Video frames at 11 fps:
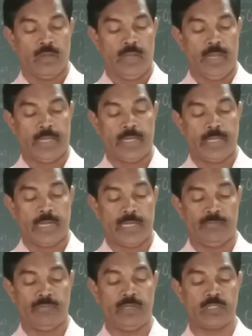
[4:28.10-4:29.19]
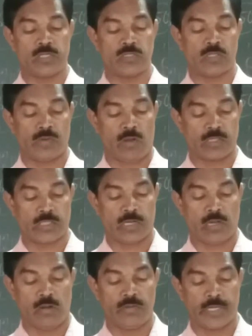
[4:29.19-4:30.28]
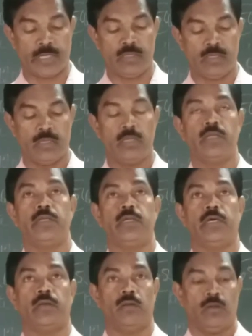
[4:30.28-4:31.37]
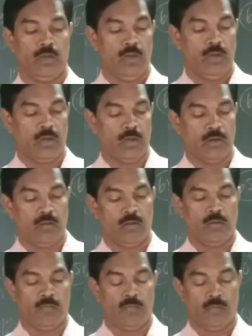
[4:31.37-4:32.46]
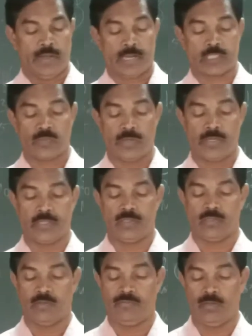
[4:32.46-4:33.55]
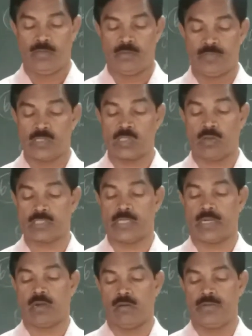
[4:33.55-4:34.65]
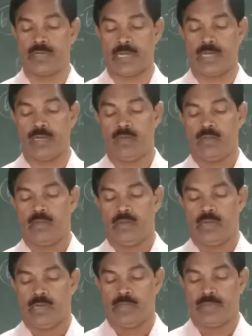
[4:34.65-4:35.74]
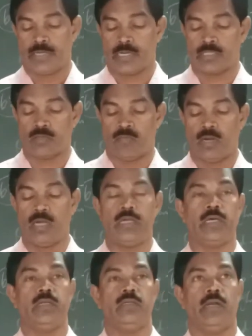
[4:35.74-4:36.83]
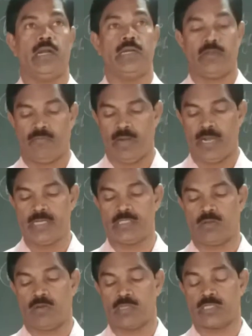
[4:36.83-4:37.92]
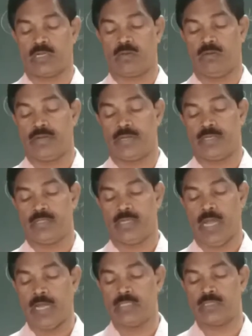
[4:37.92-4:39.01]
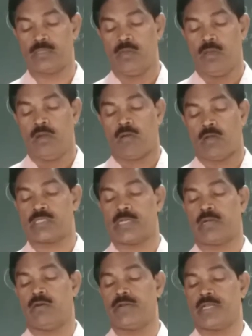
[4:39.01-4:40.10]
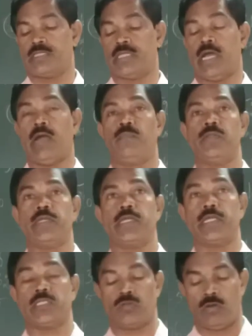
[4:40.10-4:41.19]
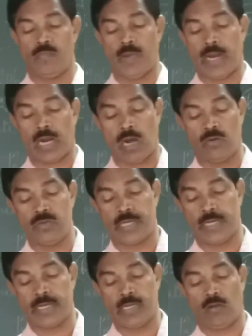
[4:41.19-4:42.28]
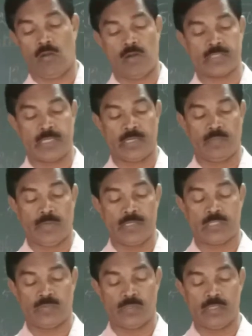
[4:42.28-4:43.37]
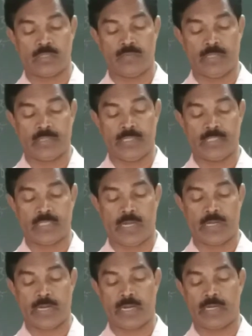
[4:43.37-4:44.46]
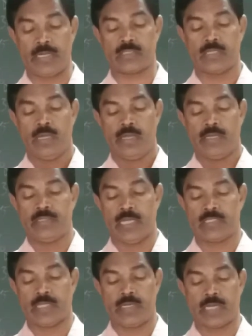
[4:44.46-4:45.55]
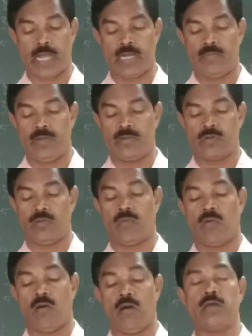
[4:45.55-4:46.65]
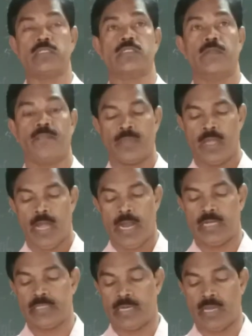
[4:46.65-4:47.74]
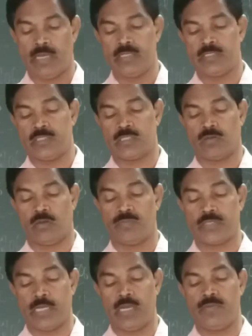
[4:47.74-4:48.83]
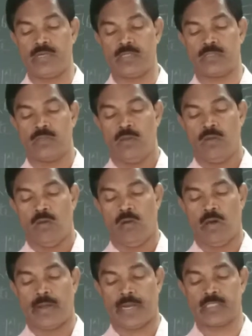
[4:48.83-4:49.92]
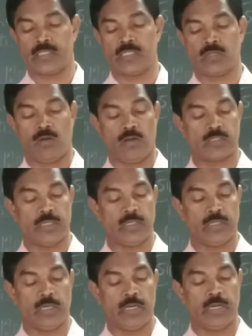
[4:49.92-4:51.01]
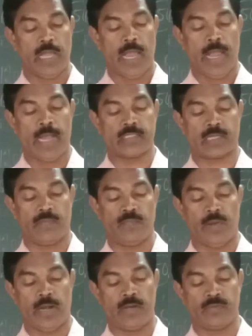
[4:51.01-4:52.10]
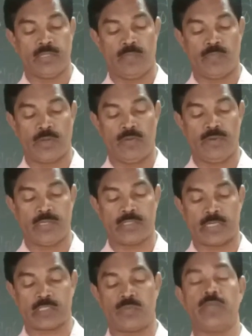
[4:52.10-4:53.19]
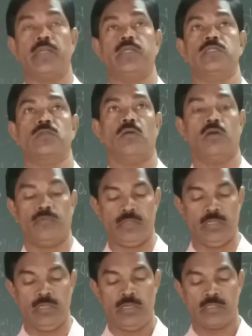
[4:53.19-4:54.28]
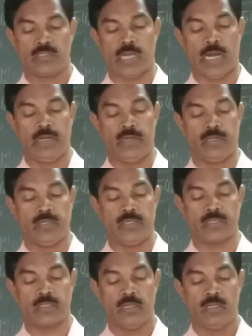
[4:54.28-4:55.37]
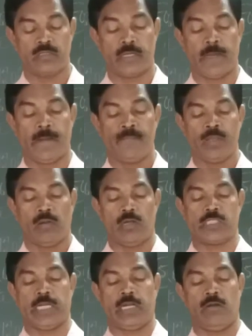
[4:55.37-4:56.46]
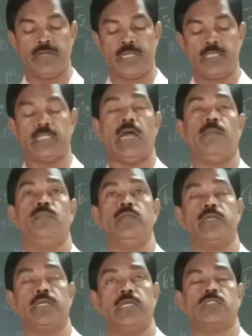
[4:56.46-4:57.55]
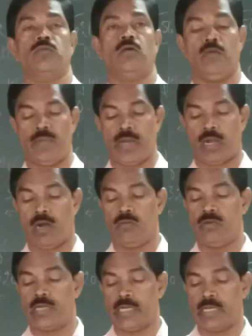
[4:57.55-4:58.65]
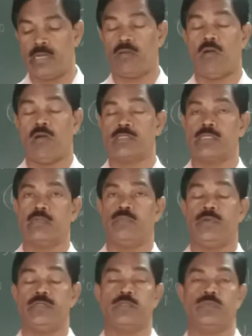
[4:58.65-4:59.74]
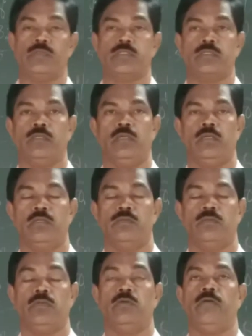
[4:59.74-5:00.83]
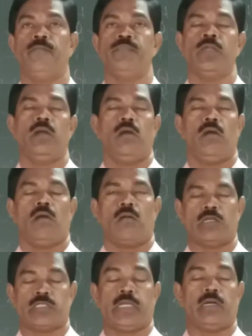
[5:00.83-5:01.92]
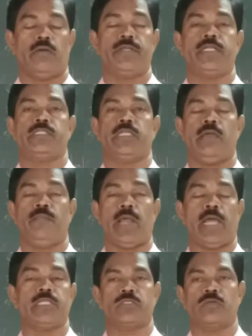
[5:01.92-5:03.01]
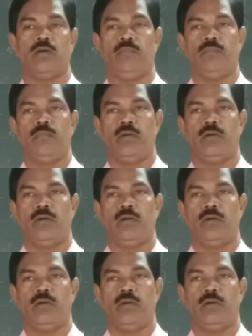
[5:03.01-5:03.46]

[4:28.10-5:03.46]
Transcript: Again here definitions of cost accounting. Here one expert in the field of this cost accounting, that is Weldon, defines cost accounting as cost accounting is the application of accounting and costing principles, methods and techniques in the ascertainment of costs and analysis of savings or excess cost incurred as compared with the previous experience or with standards. See, cost accounting is the application of accounting and costing principles, We know cost accounting is a branch of